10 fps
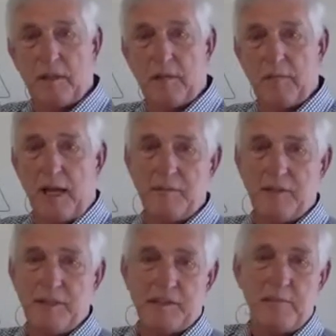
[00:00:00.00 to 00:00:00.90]

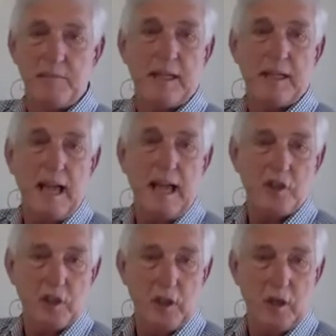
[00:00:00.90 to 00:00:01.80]
Sometimes it's the
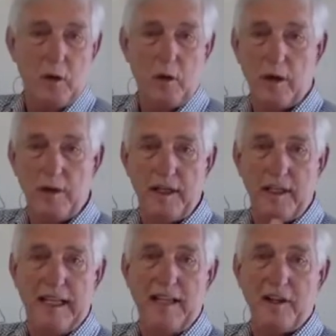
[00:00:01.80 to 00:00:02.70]
Michelangelo or
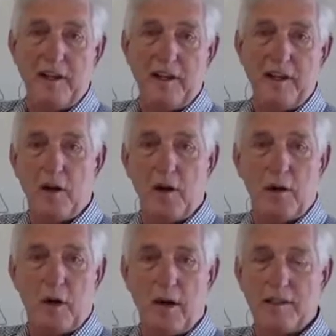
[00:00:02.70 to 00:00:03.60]
the
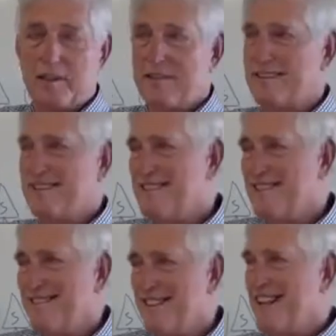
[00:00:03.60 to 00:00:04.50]
Leonardo, or it's,
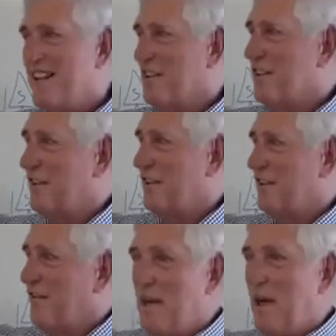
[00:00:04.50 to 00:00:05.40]
I need a good
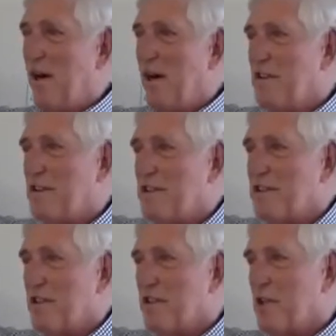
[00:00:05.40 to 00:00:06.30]
female
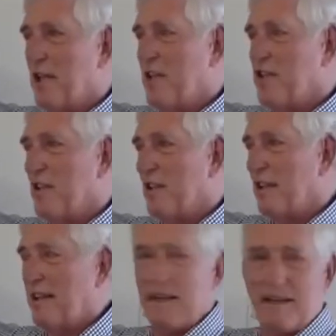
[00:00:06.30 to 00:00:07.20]
artistic creation.